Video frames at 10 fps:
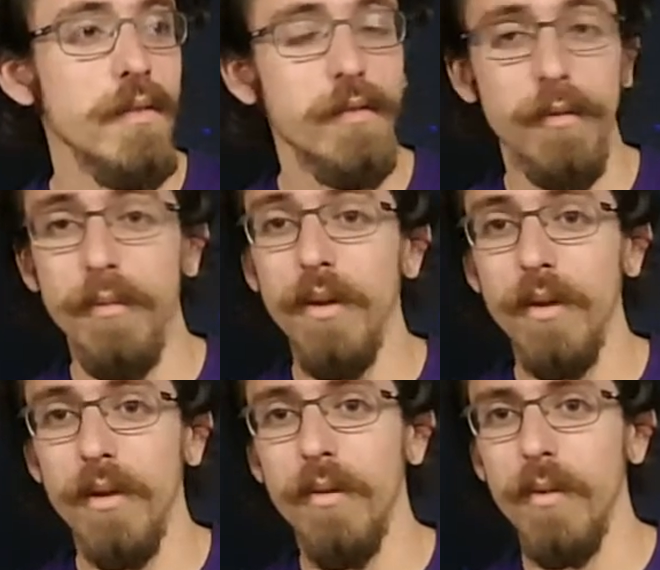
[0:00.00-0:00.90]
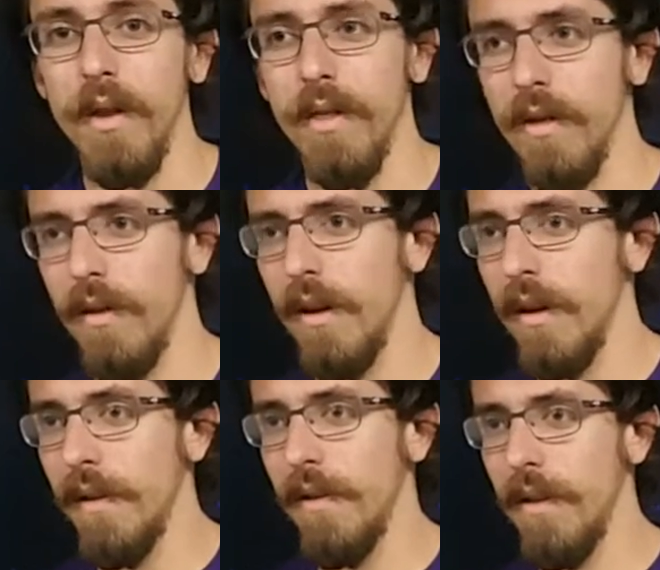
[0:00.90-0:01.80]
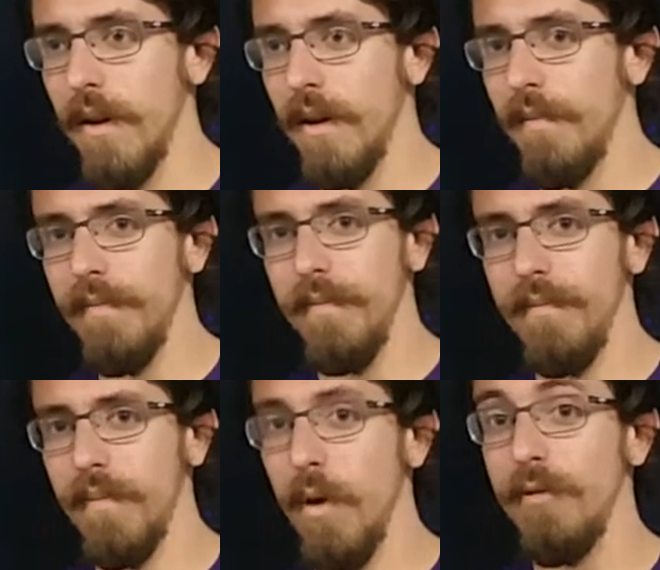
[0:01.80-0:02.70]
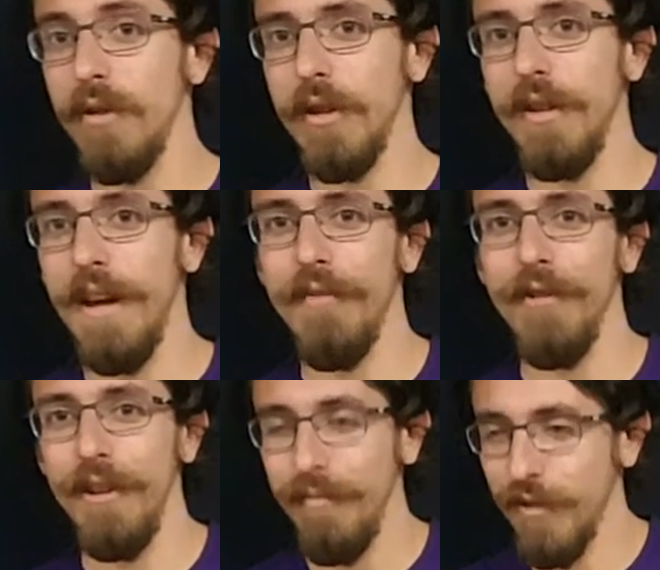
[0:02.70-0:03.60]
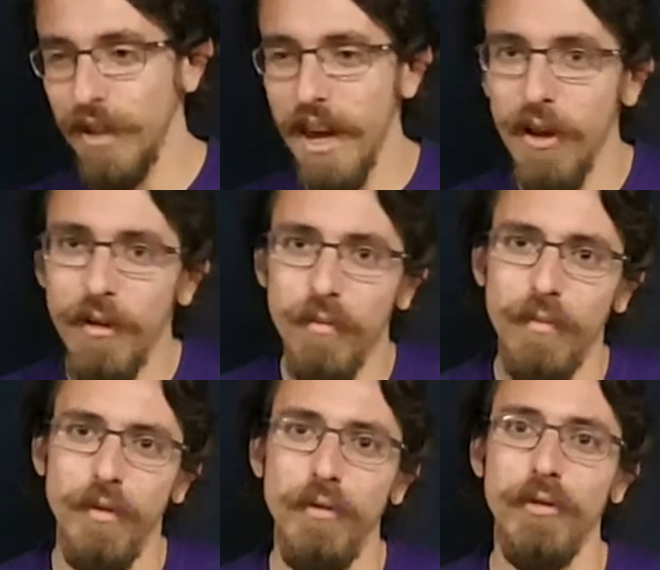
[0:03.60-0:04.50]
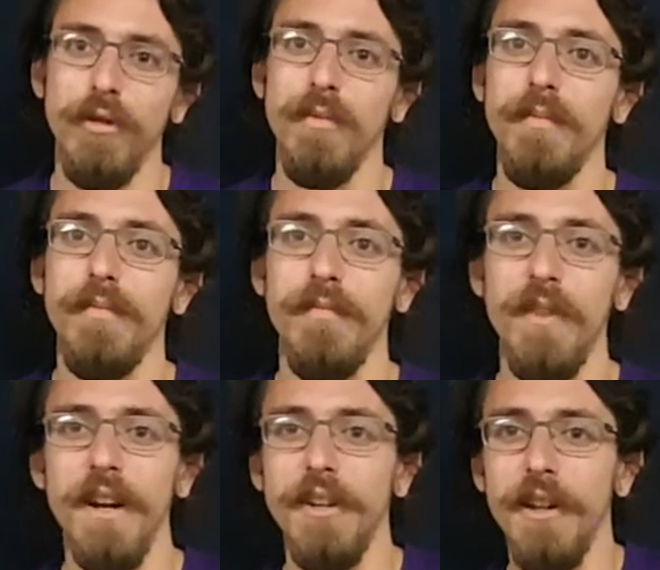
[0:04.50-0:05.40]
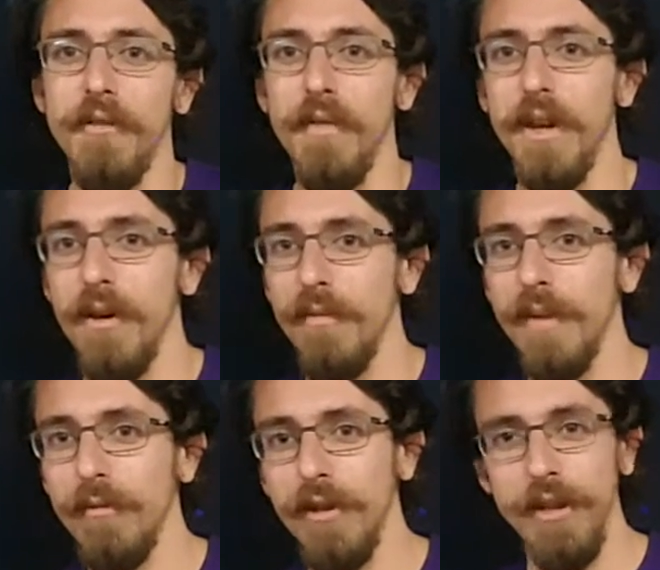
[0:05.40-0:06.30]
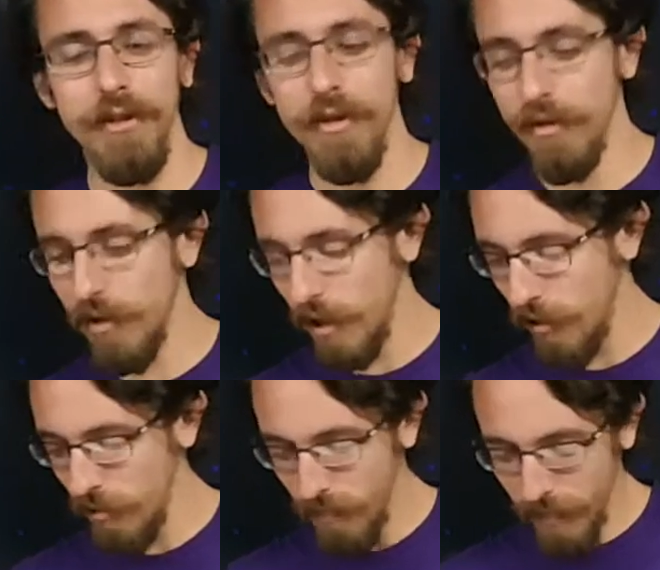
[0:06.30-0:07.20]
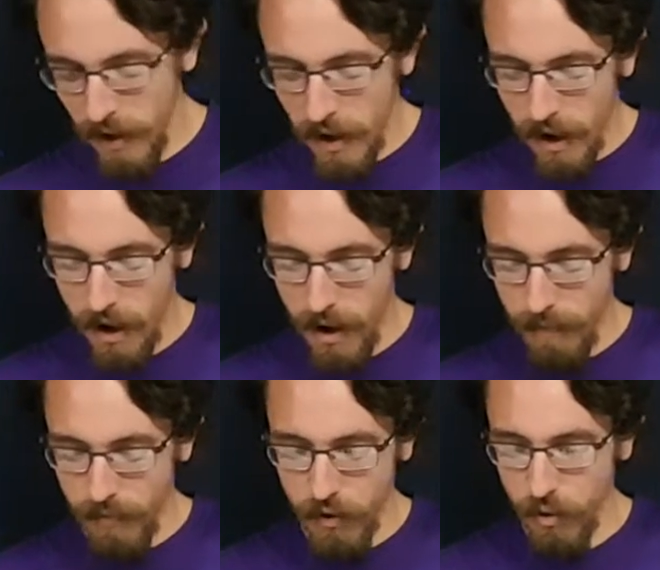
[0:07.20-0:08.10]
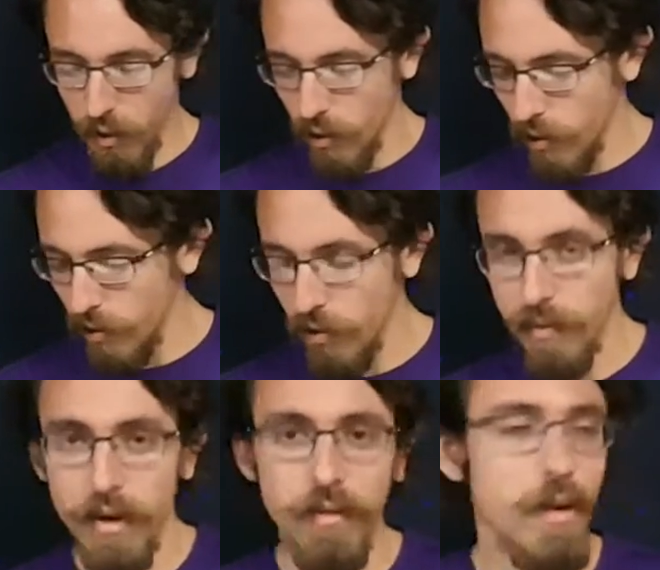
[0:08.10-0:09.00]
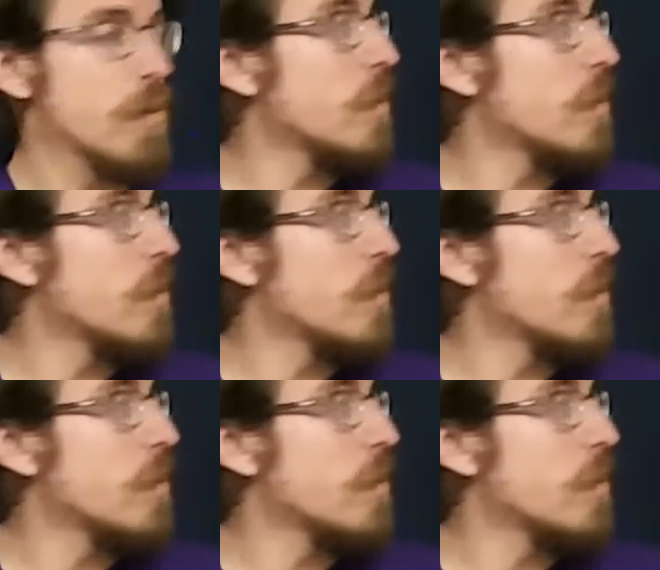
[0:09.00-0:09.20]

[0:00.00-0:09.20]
familiar with the notes in every scale, you should find another video that will teach you those things. So we're going to assume that you know